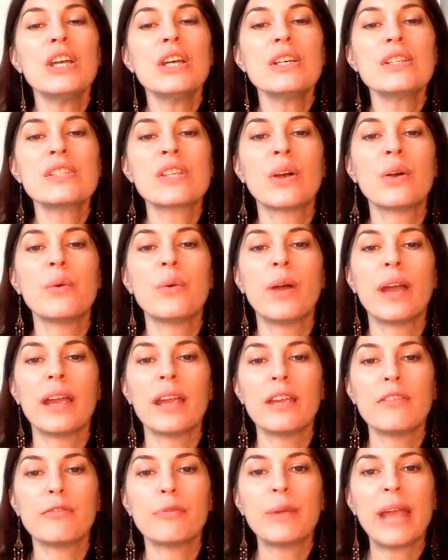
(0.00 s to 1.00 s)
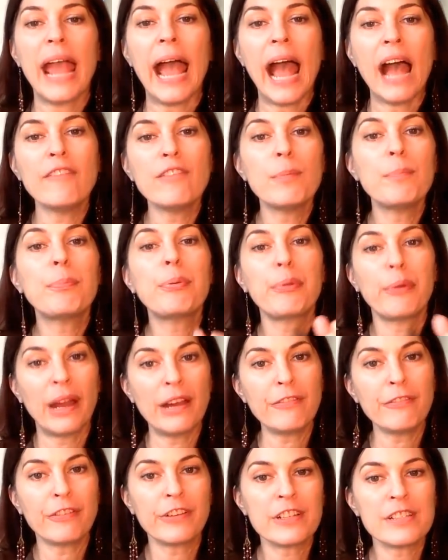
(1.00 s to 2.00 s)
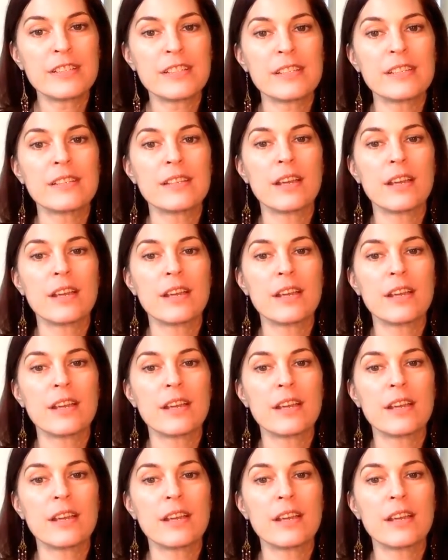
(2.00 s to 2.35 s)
So if we have a preference